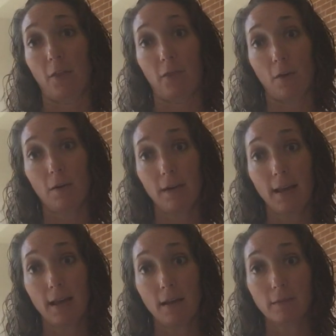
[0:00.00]
thaw it
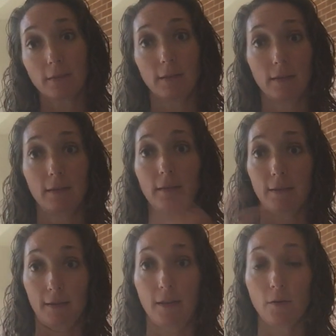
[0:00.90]
out,
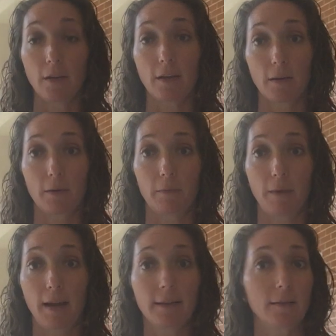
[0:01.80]
here you go, right?